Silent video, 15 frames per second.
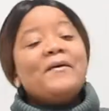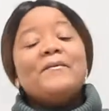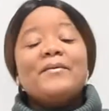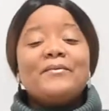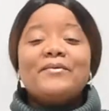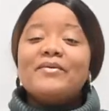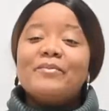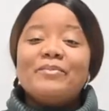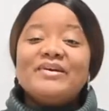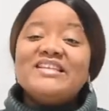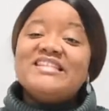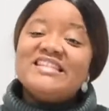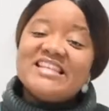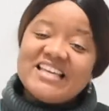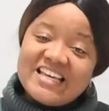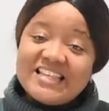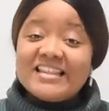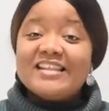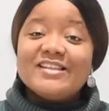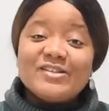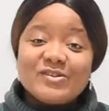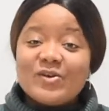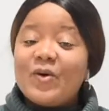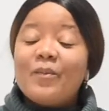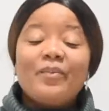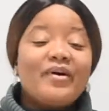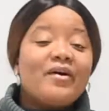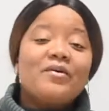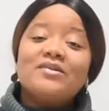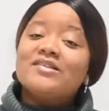we won't be singing this song
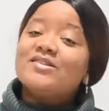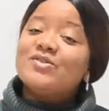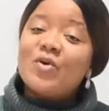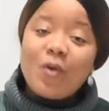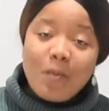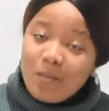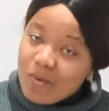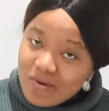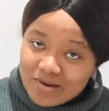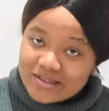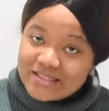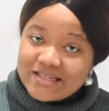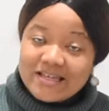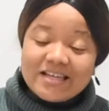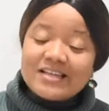because nobody